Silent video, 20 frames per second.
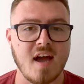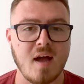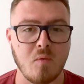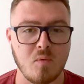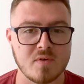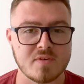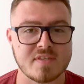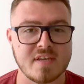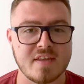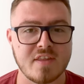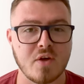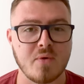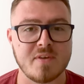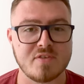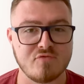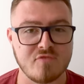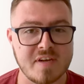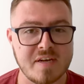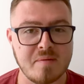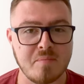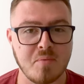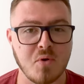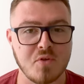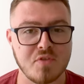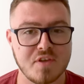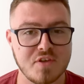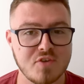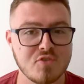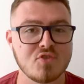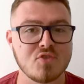I will say though, it's really important
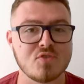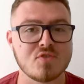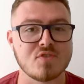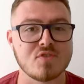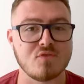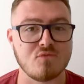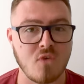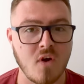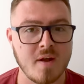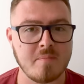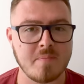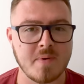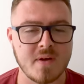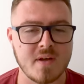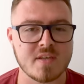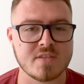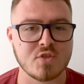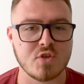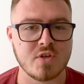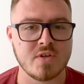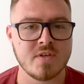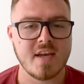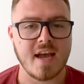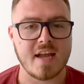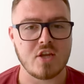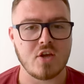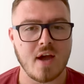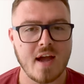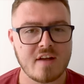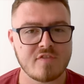that you choose the right person and
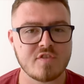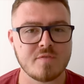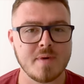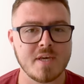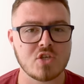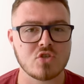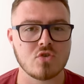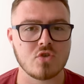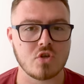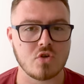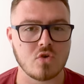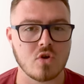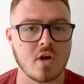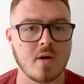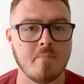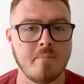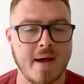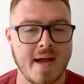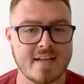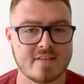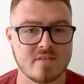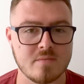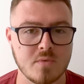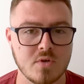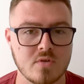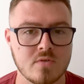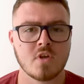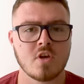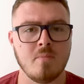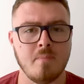you have to make sure that you're
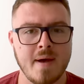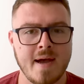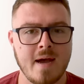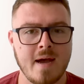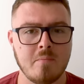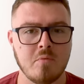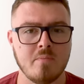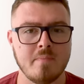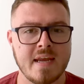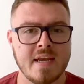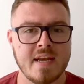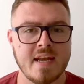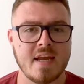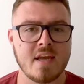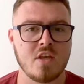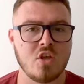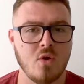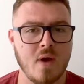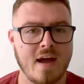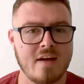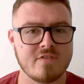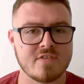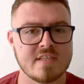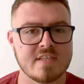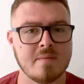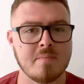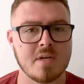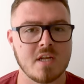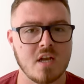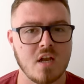compatible. Compatible meaning you have
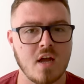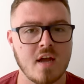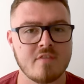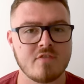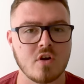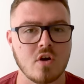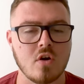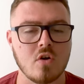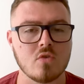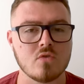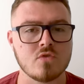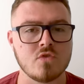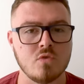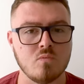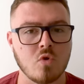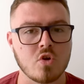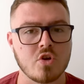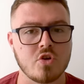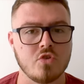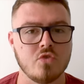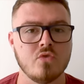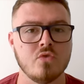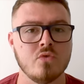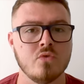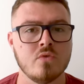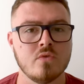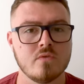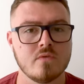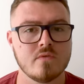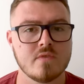similar life goals, you want to
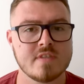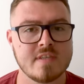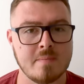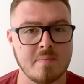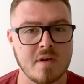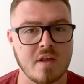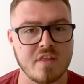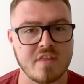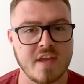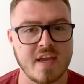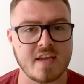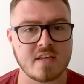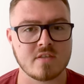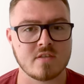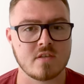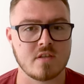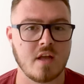do similar things.